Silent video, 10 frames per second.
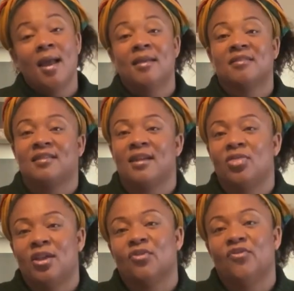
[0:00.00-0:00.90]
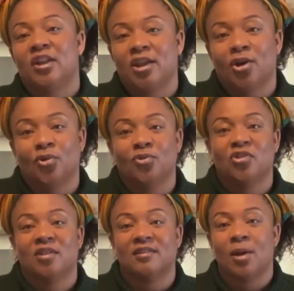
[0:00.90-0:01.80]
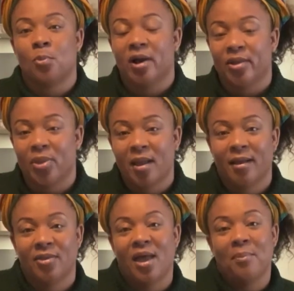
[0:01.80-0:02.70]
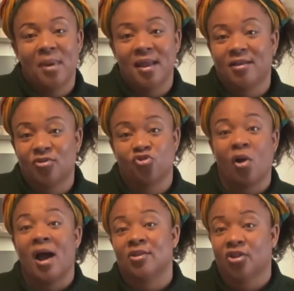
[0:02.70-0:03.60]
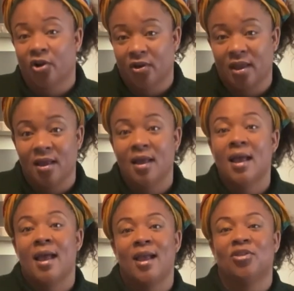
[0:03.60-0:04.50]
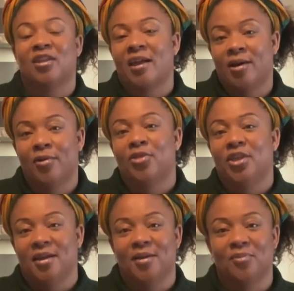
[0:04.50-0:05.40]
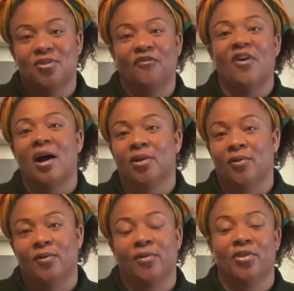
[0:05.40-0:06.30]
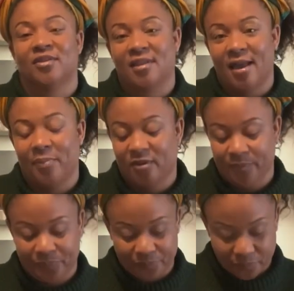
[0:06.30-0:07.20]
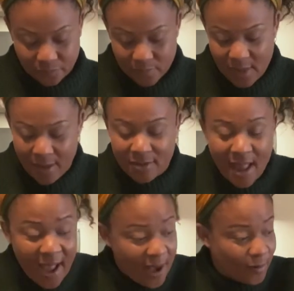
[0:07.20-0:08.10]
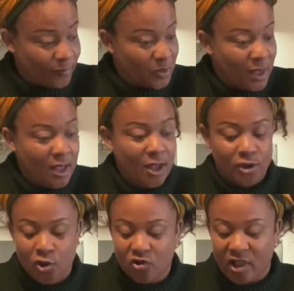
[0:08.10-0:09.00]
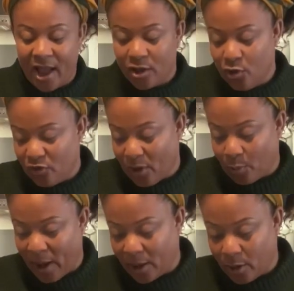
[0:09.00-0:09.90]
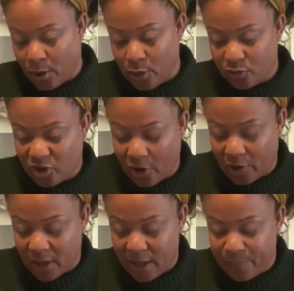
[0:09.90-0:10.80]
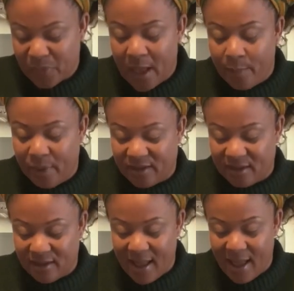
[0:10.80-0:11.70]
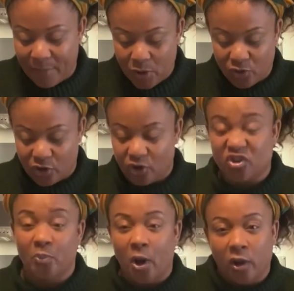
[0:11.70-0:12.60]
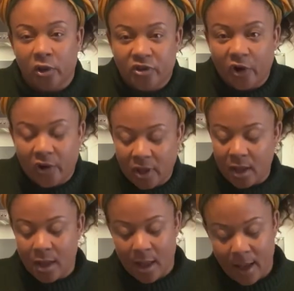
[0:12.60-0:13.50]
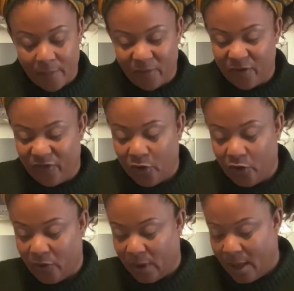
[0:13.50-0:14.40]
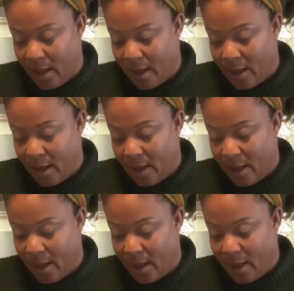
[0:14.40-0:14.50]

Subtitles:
send this video to someone that makes dry turkey and tell them to follow the steps. Now, usually I use a regular old turkey, but today I'm using a smaller turkey for